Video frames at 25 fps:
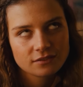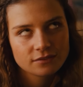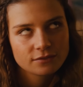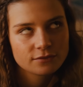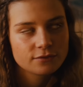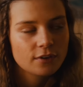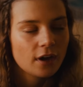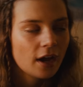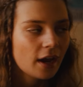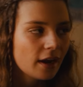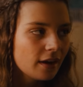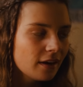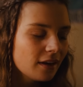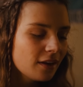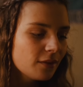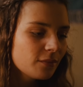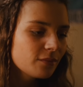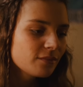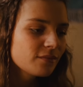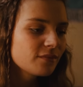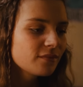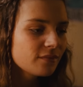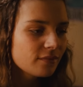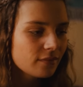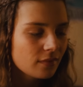Fine,
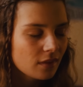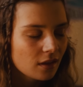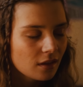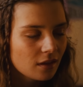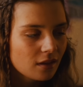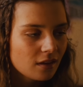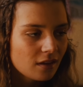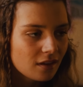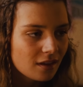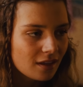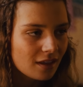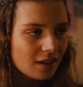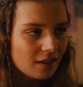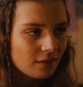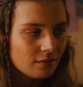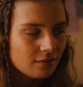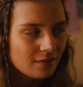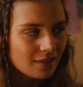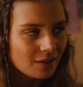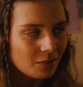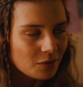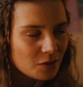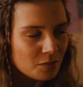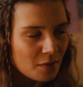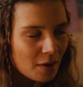it
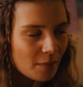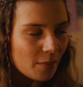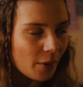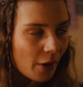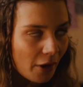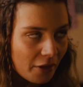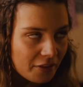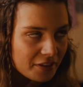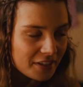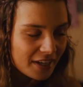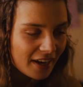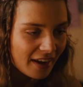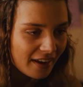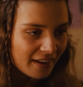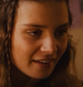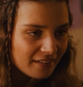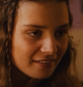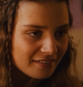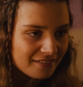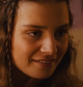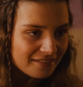was my birthday.